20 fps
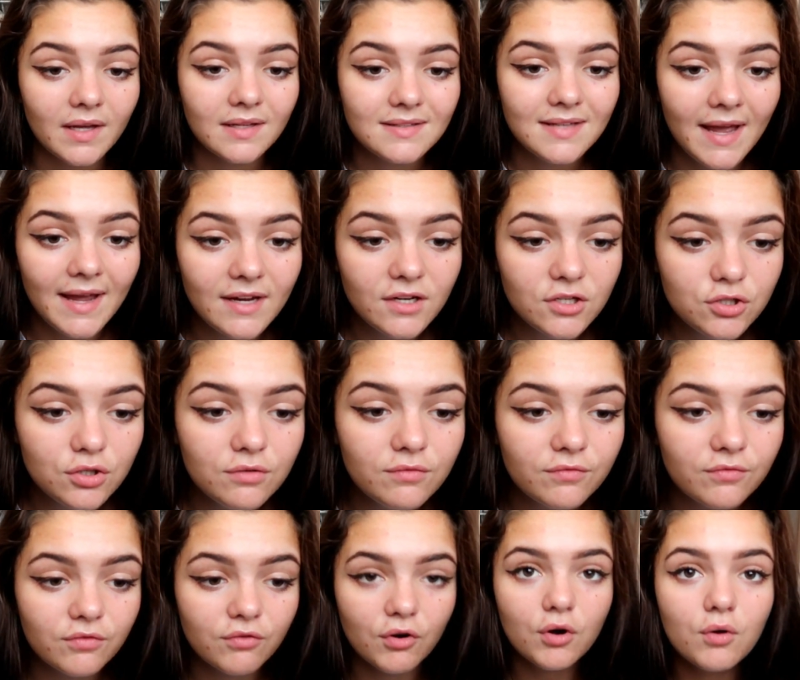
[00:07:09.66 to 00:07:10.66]
takes you
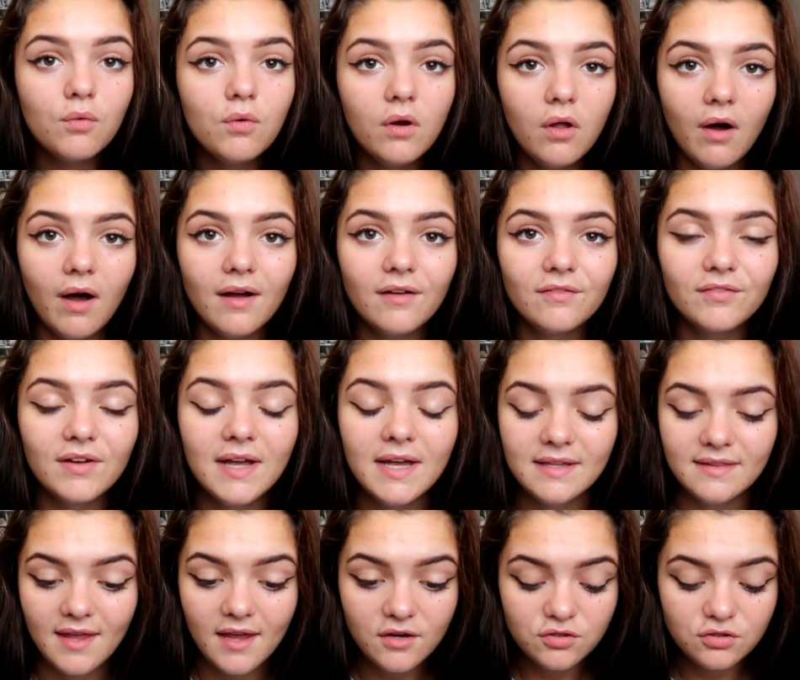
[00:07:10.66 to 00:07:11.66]
through life,
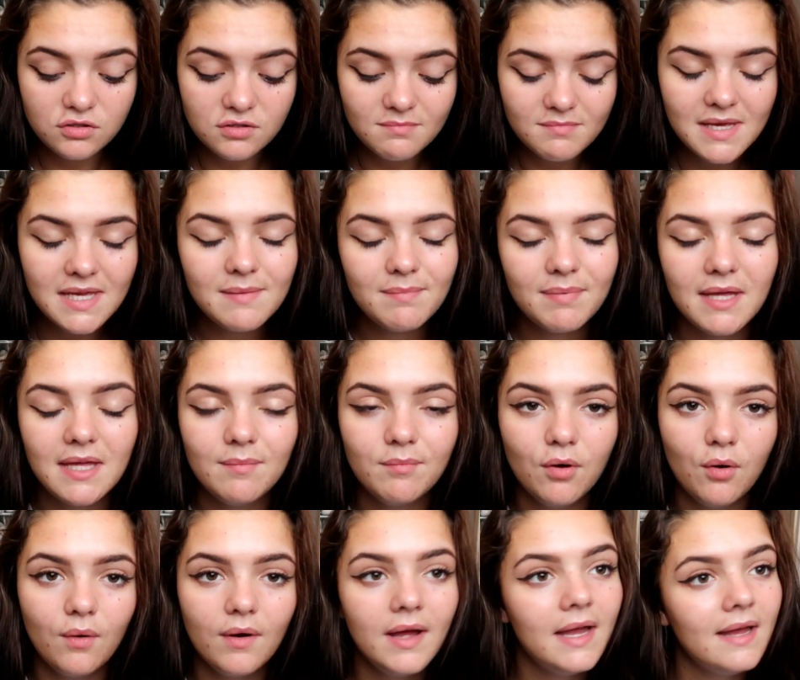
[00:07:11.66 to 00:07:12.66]
takes you to meet
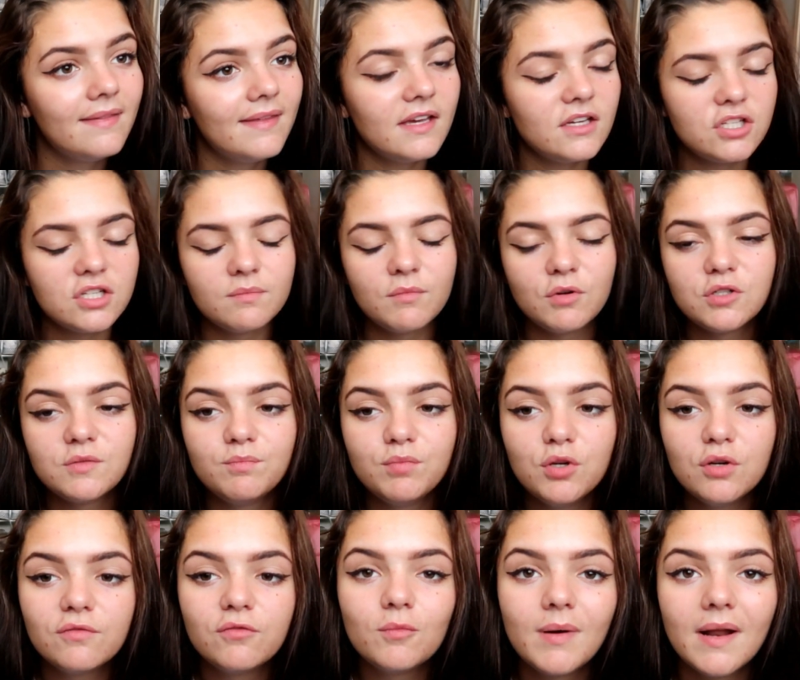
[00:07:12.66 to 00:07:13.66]
people, takes you to the most
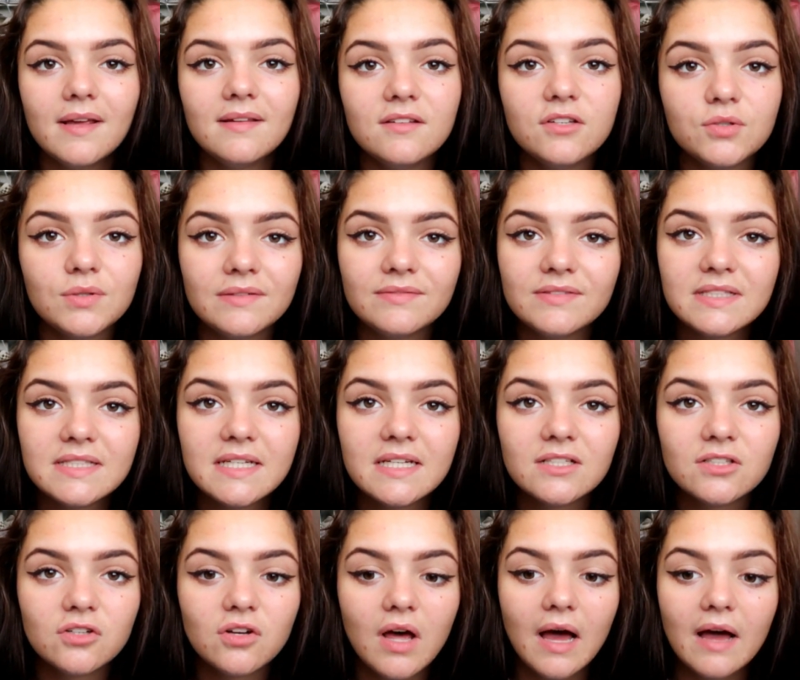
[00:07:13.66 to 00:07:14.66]
beautiful places you'll ever see
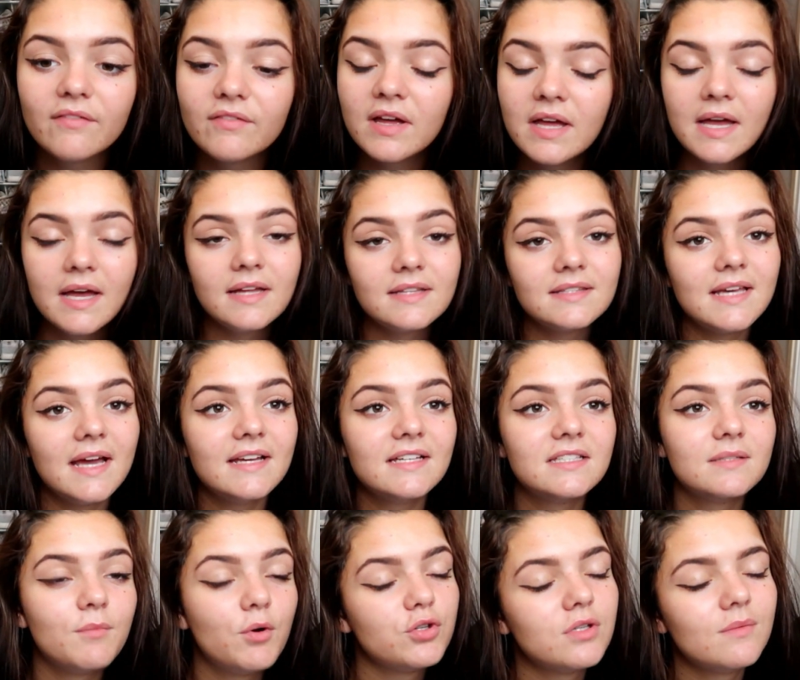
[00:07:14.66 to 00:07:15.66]
in your life, tastes
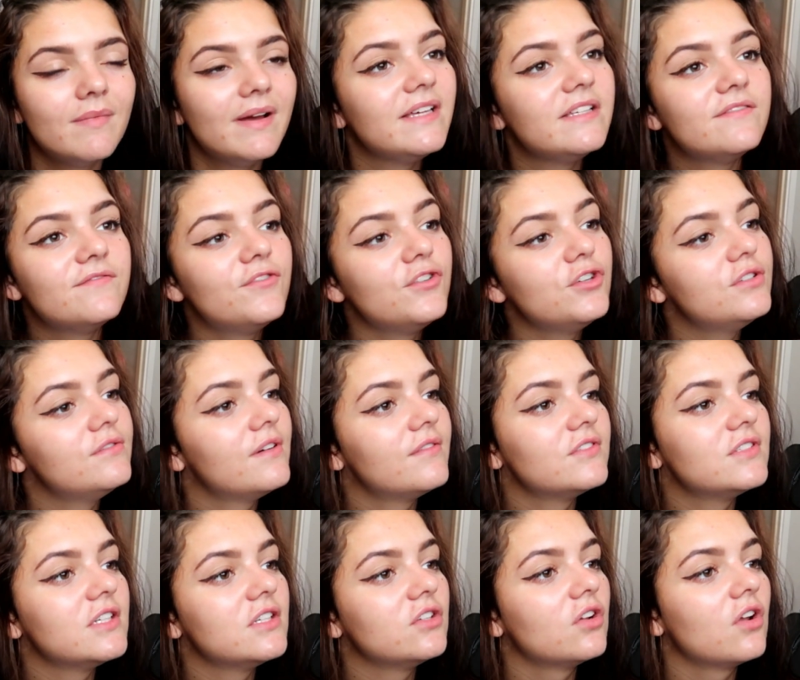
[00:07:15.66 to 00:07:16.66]
the most amazing food you've ever
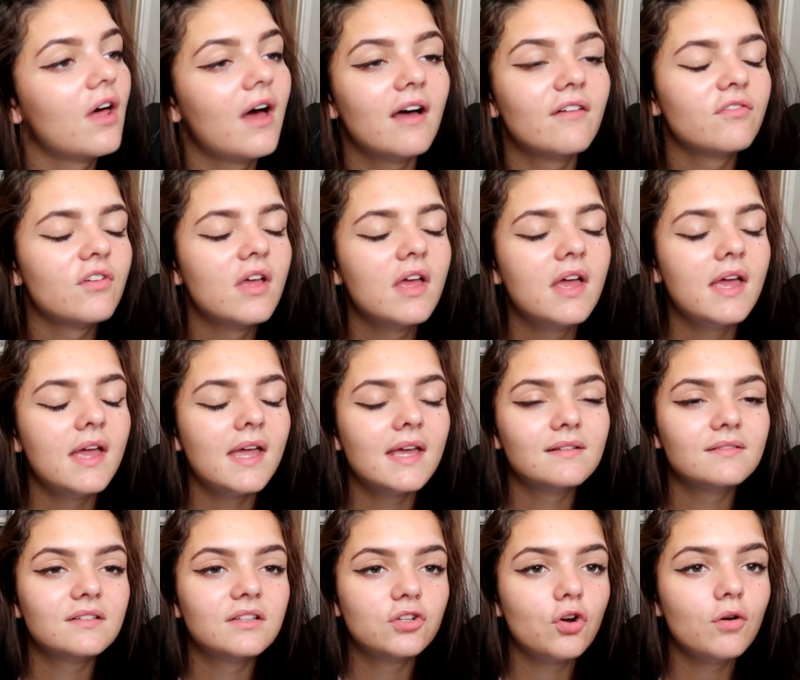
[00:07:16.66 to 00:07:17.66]
seen in your life.
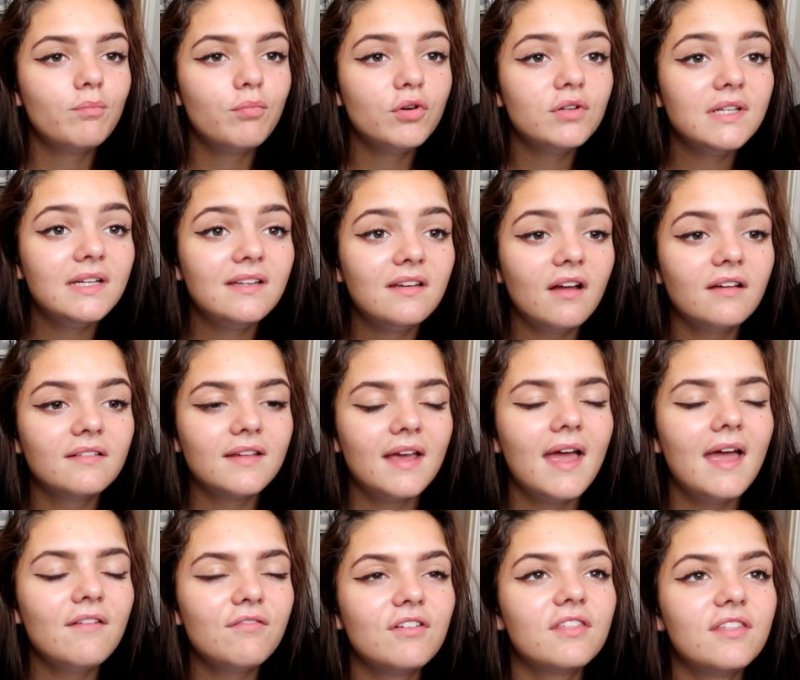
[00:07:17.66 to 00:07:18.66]
Your body does
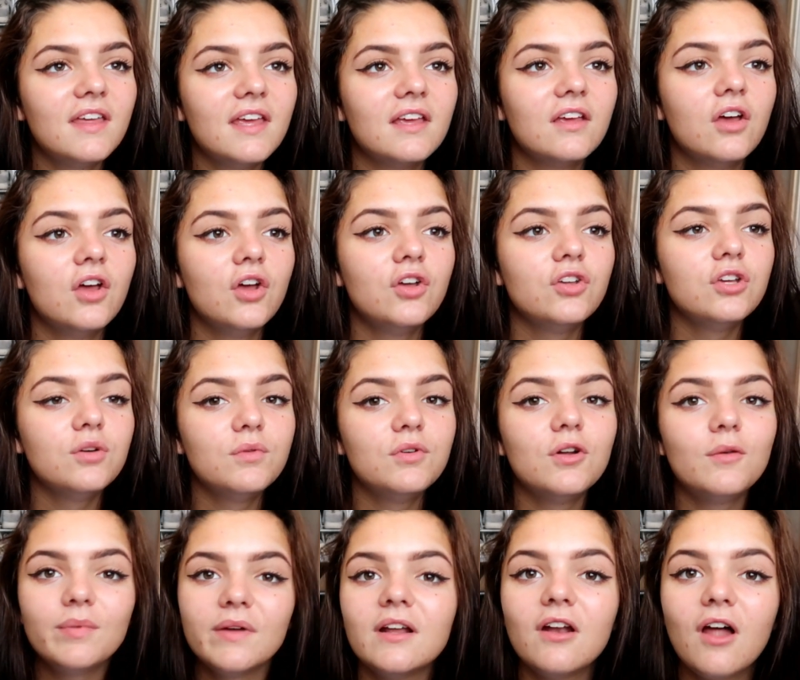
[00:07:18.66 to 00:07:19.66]
everything. You would
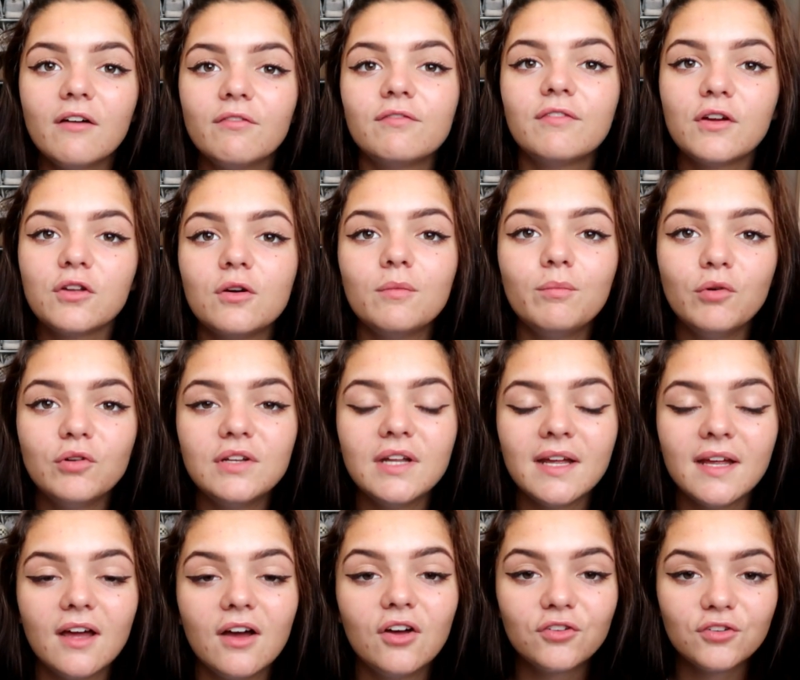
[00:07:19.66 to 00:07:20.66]
not be alive without your
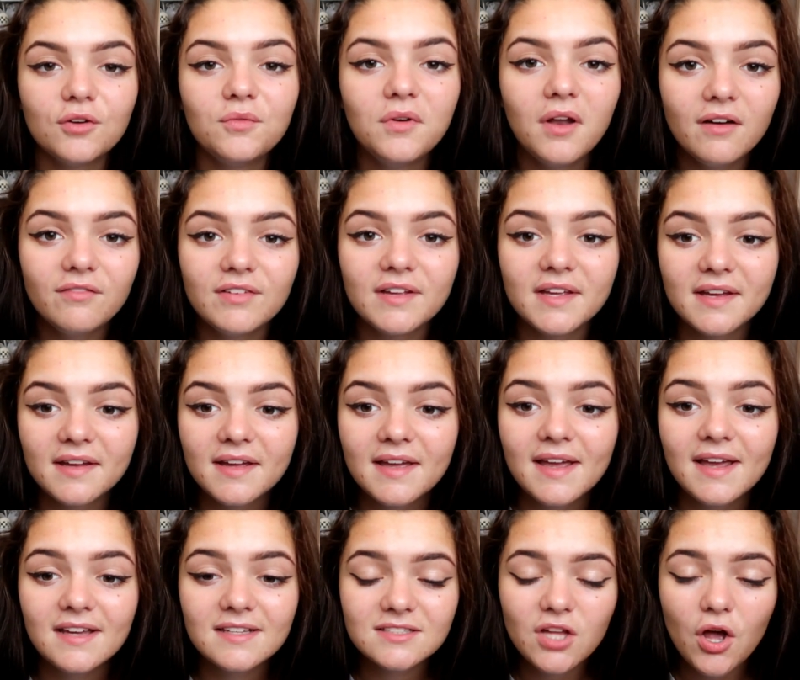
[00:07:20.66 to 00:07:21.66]
body, so love it.
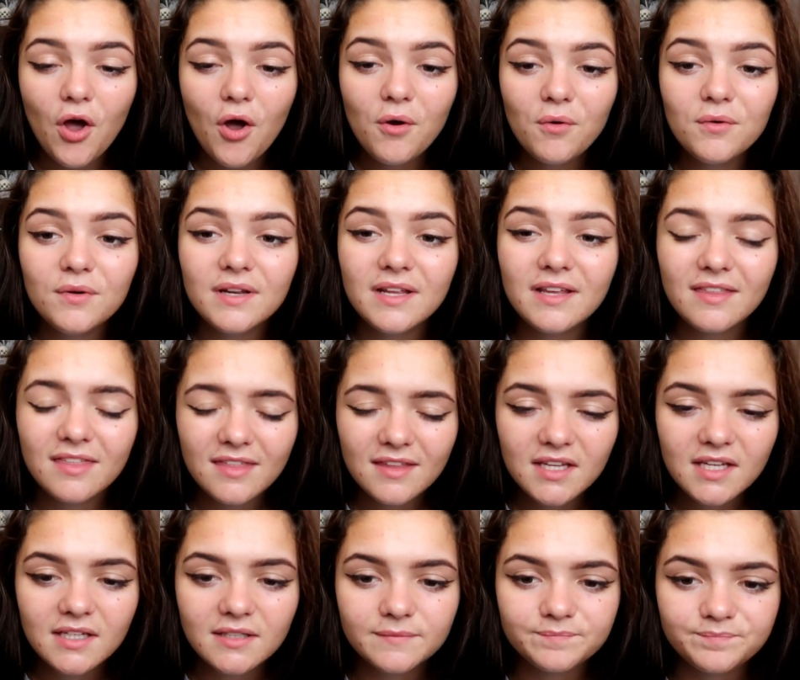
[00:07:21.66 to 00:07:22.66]
It's the only
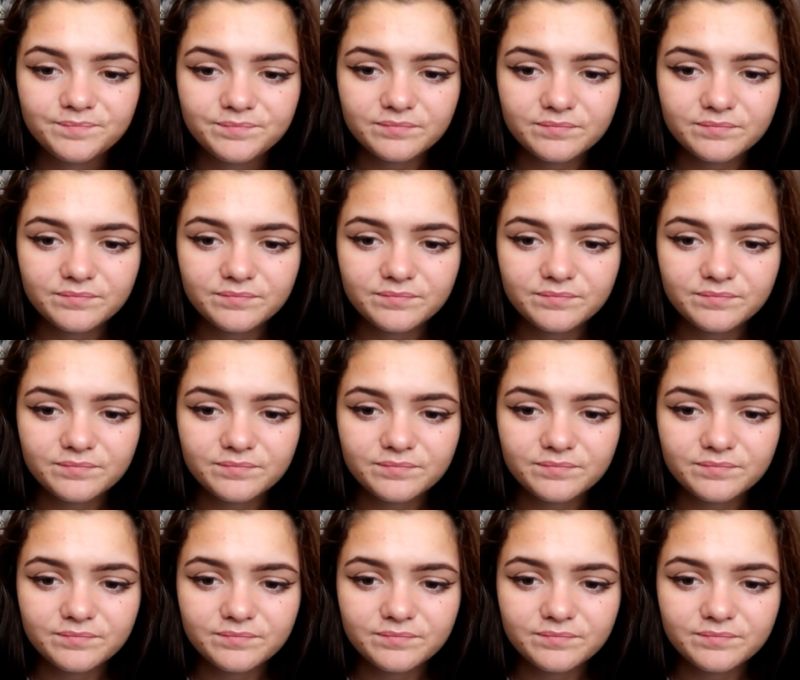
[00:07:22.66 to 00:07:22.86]
thing